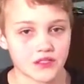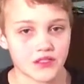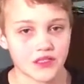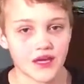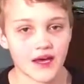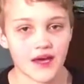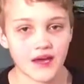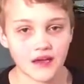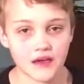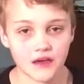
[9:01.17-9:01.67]

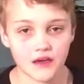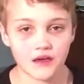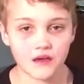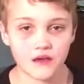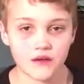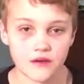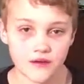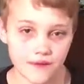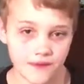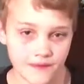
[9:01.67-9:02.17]
tech,
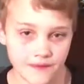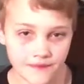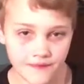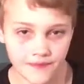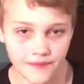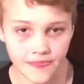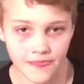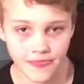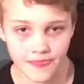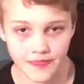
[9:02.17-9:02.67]

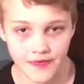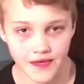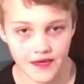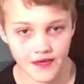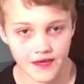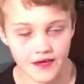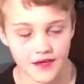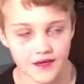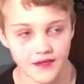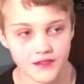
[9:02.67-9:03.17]

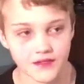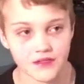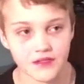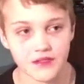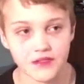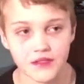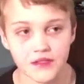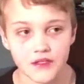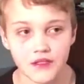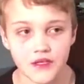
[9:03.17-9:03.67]
and
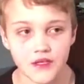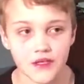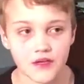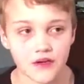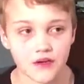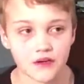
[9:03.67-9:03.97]
in